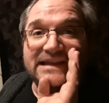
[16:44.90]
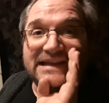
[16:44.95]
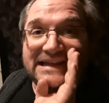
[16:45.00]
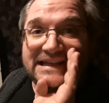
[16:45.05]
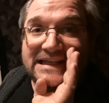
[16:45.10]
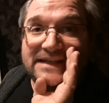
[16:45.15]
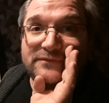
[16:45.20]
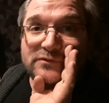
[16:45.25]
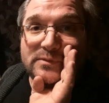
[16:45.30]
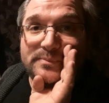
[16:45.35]

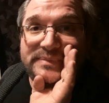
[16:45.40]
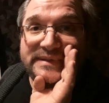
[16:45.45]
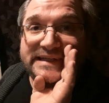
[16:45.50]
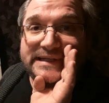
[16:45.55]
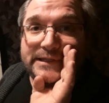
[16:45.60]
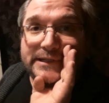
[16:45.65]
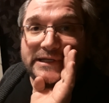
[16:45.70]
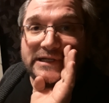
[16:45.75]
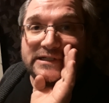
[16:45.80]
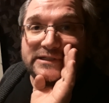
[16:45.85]
Give her a big
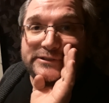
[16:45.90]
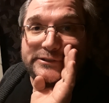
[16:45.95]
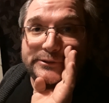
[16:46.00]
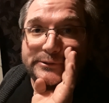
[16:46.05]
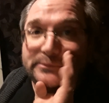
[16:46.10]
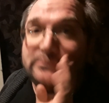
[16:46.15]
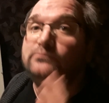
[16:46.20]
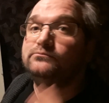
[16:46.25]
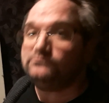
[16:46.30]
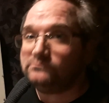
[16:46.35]
hug
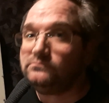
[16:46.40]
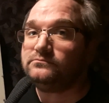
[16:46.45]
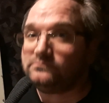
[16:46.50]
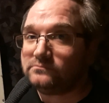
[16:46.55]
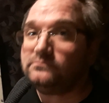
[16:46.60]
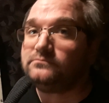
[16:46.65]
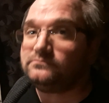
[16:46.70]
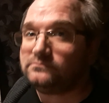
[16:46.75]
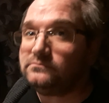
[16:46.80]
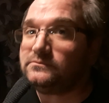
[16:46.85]
too.
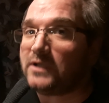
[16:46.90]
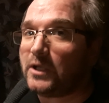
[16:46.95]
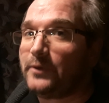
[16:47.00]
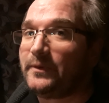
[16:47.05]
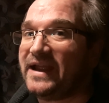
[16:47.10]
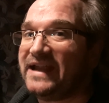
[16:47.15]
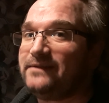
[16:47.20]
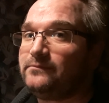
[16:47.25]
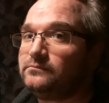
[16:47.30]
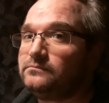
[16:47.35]
All
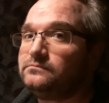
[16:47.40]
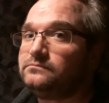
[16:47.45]
right.